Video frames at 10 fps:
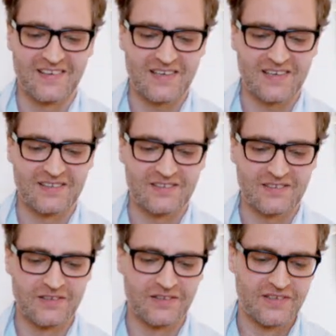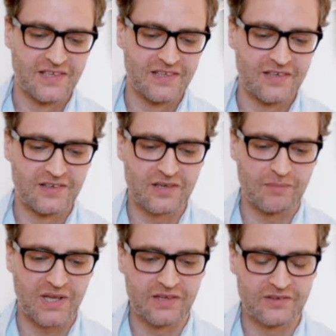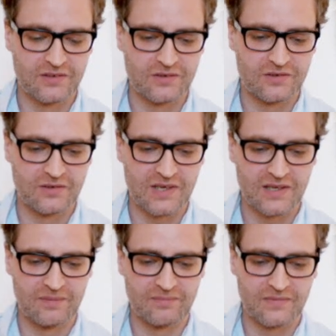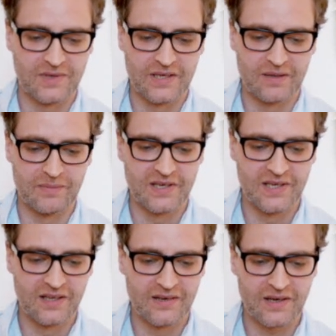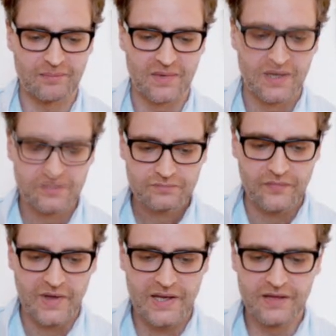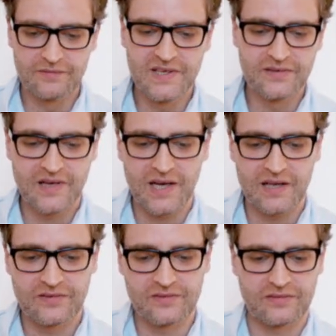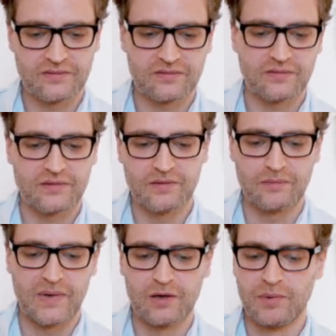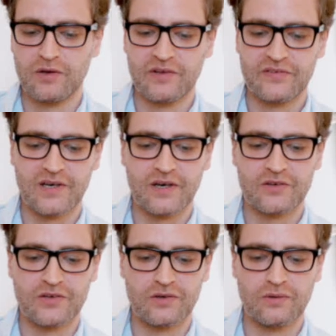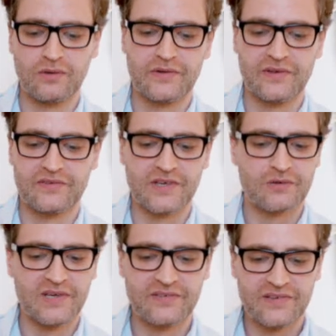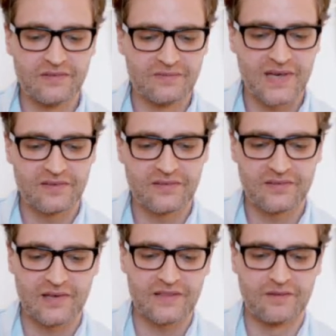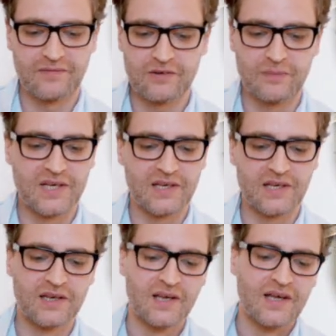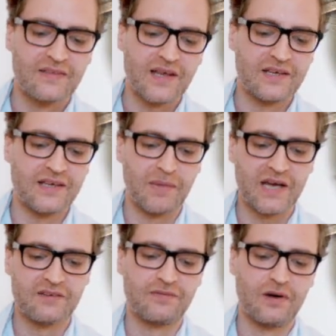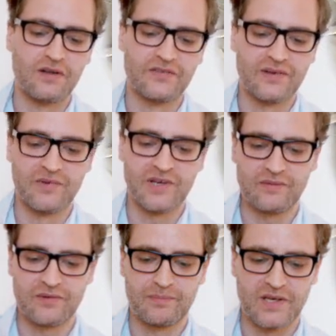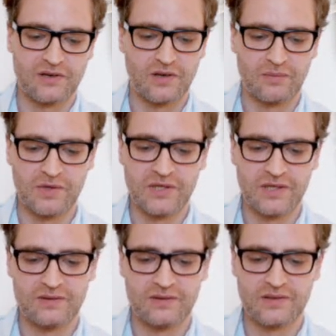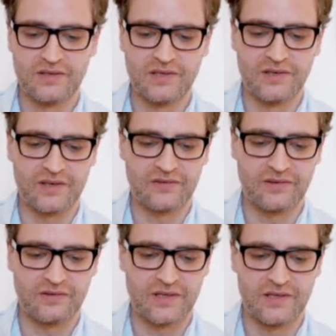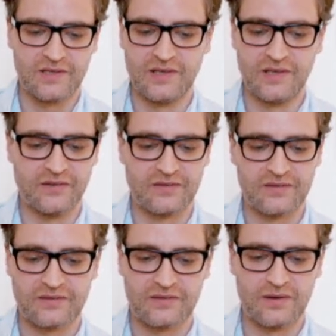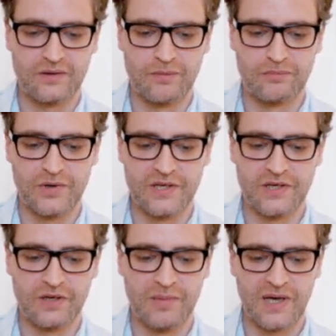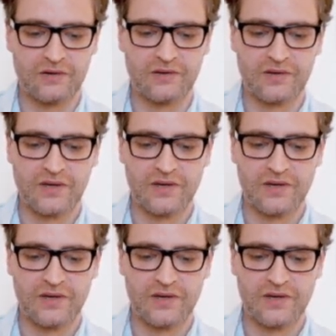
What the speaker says: Yeah, so you see here Tamal to get him a little bit healed up. And if these guys, my opponents here, do this decreased defense at the very beginning, then he might fall sometimes. But normally he doesn't, and he heals a pretty good amount.